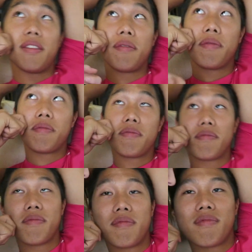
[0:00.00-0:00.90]
Yeah.
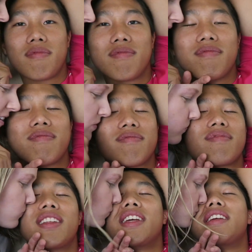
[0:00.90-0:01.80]
Happy Father's Day.
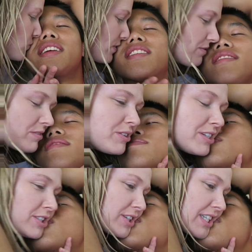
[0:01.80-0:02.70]
Thank you. You
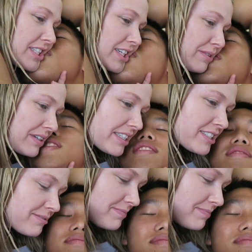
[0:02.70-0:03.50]
want a turkey sandwich?